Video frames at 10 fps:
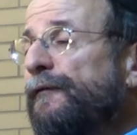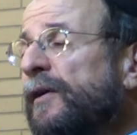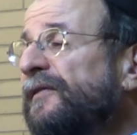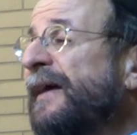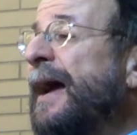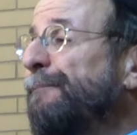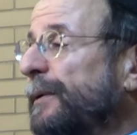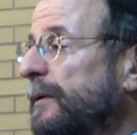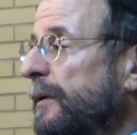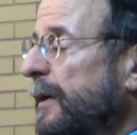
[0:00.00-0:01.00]
For
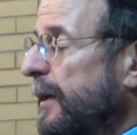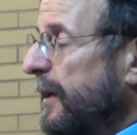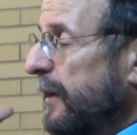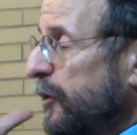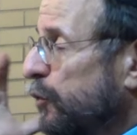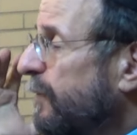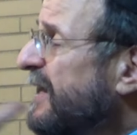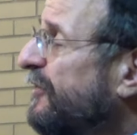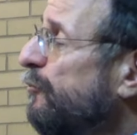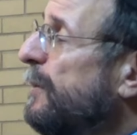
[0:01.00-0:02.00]
example, you
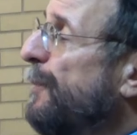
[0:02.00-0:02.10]
read through the